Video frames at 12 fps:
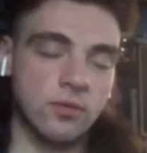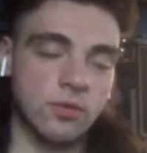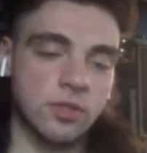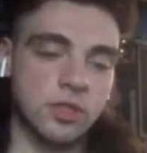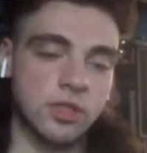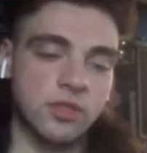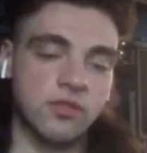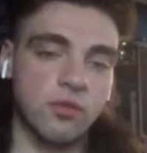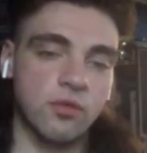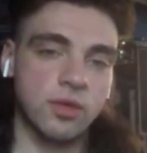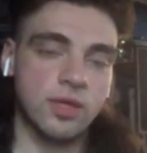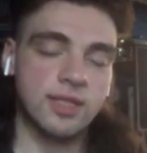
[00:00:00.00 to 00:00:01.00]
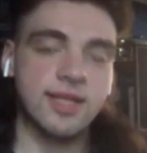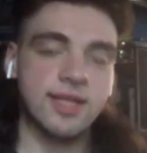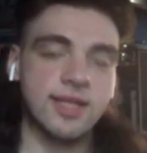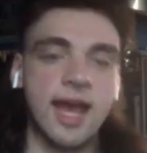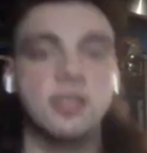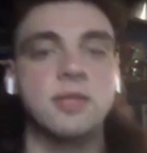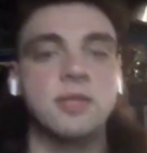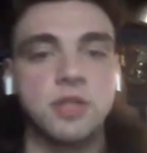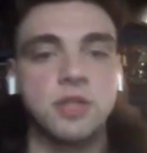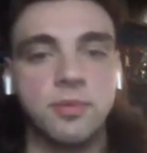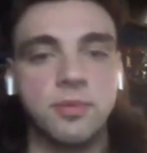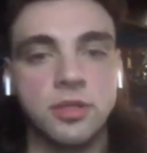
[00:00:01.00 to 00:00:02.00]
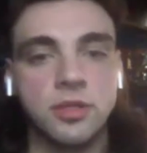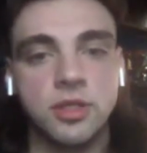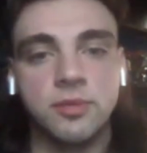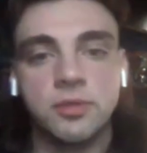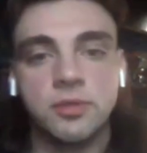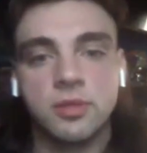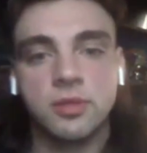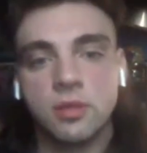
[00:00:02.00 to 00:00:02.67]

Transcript: which is for the Tag Team Championships.